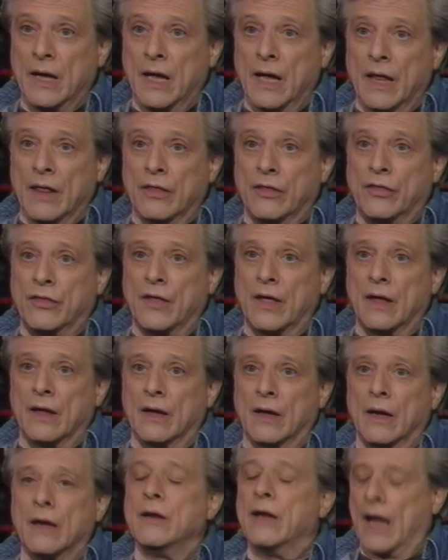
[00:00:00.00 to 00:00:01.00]

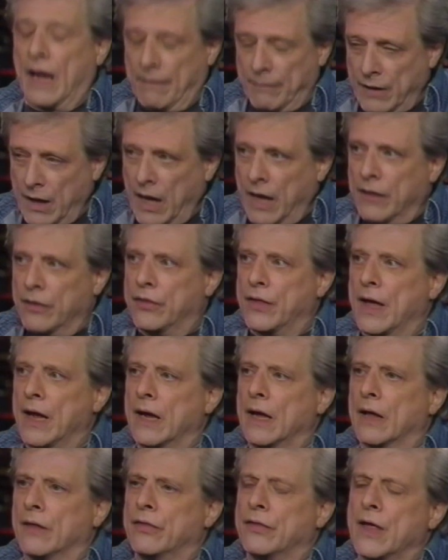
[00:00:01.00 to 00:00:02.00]
Really? Yeah.
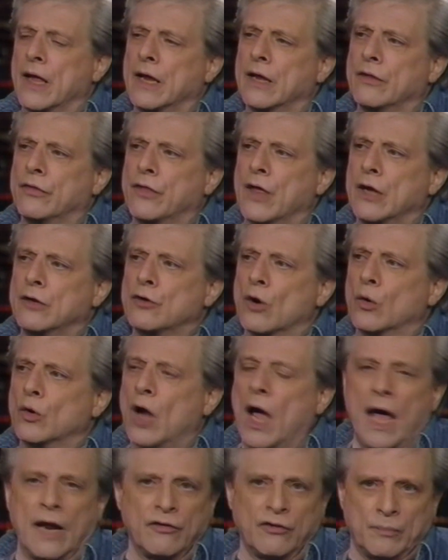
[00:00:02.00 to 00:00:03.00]
They, they, they don't
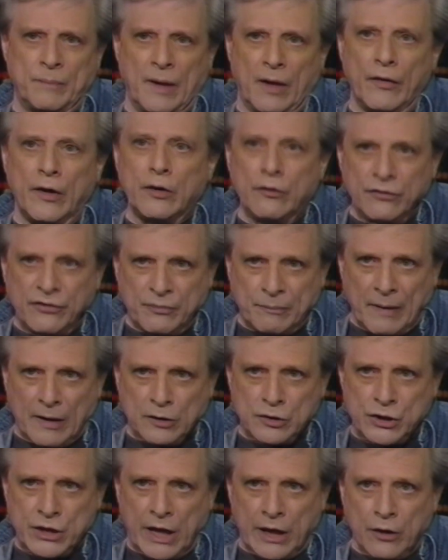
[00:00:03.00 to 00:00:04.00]
know how to spell. They use spell
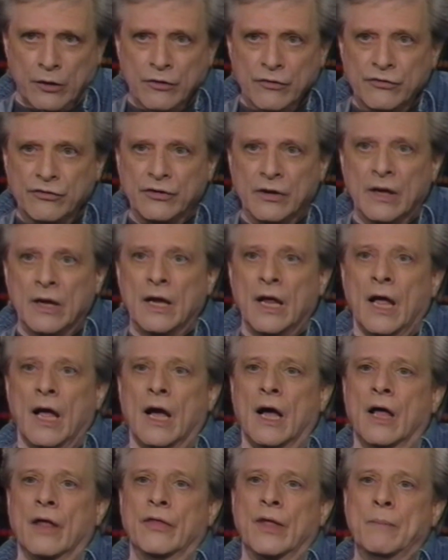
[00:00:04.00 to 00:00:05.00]
checkers.
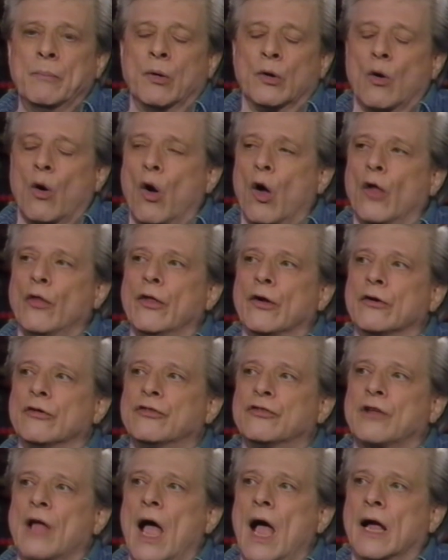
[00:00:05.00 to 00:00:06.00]
Uh, they put all their
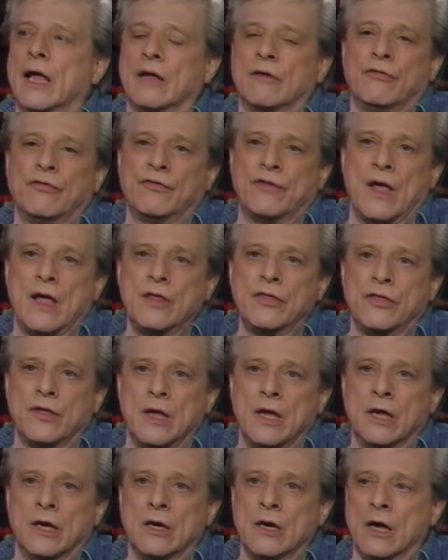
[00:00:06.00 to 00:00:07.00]
stock and faith
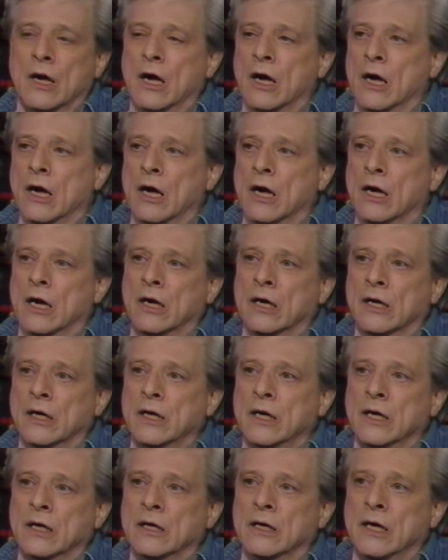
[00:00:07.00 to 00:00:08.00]
in, uh, uh,
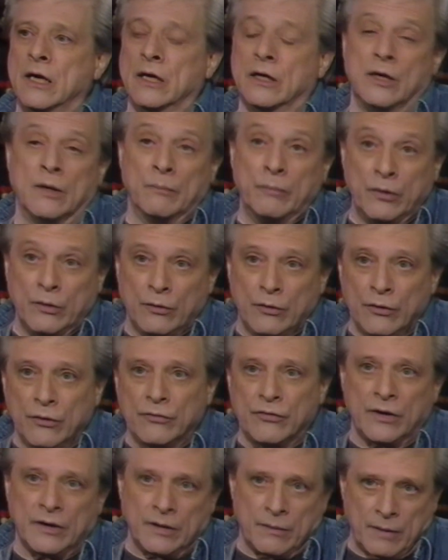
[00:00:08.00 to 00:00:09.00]
in, in
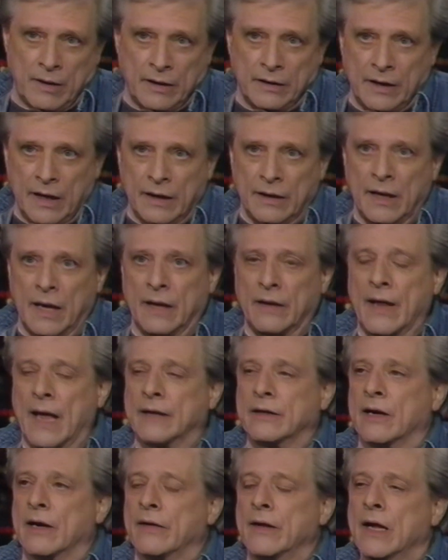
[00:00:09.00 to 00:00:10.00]
computers and, and, and, and,
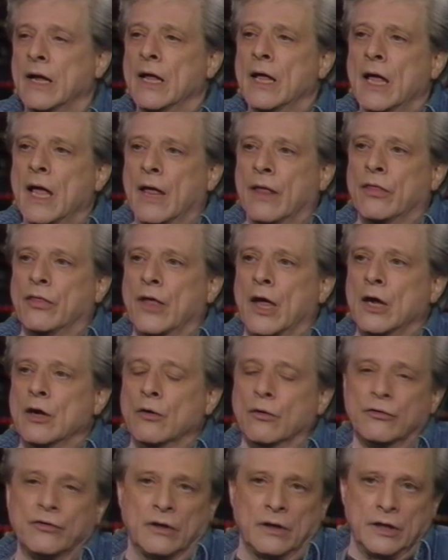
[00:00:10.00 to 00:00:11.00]
that kind of thing. They
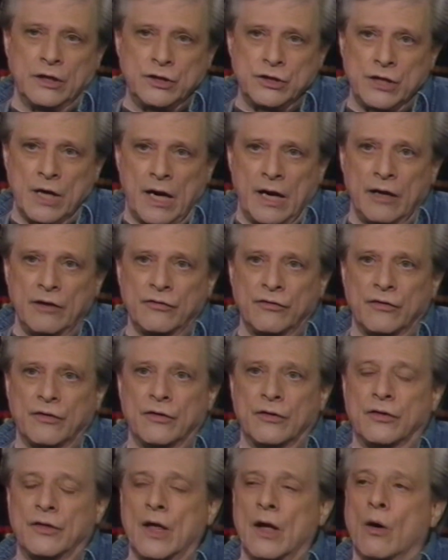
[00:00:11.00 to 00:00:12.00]
use cliches.
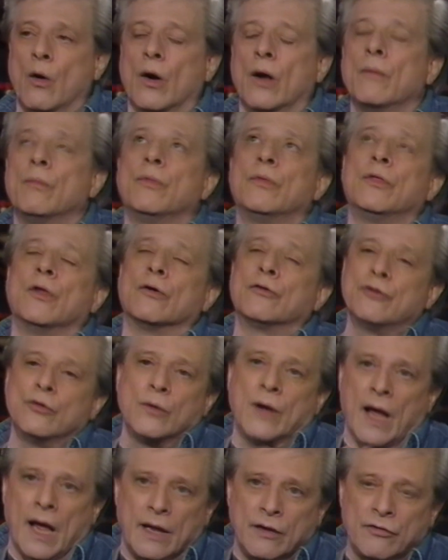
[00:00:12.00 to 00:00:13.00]
They, there are two
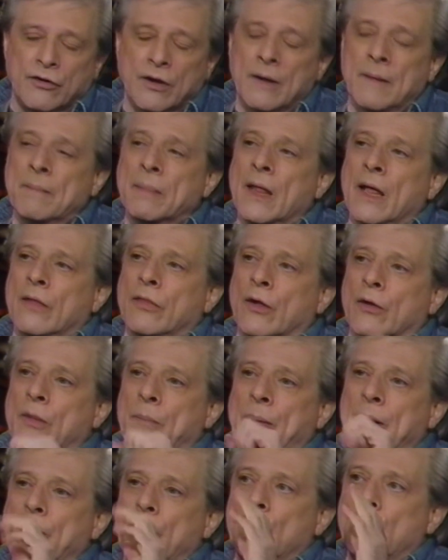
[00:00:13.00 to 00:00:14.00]
kinds. There are the
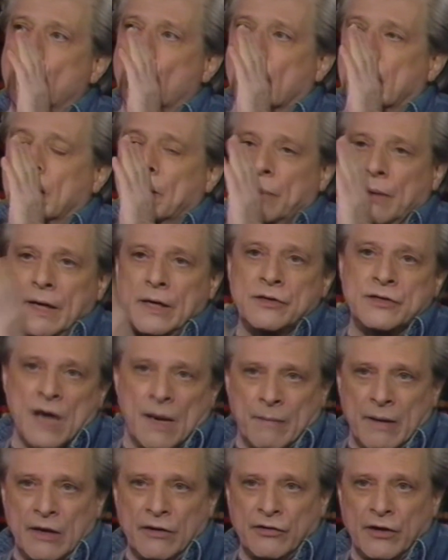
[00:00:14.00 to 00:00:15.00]
people who are complete
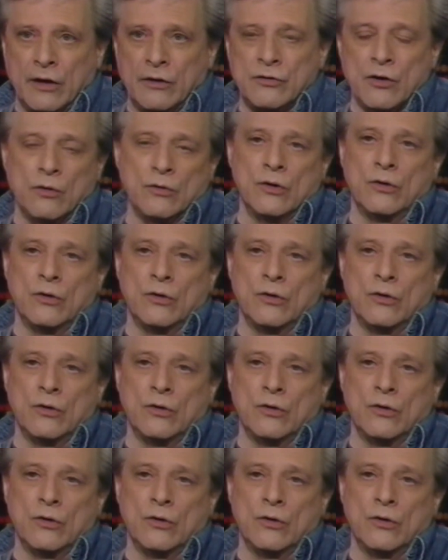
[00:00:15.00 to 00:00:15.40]
dummies and don't know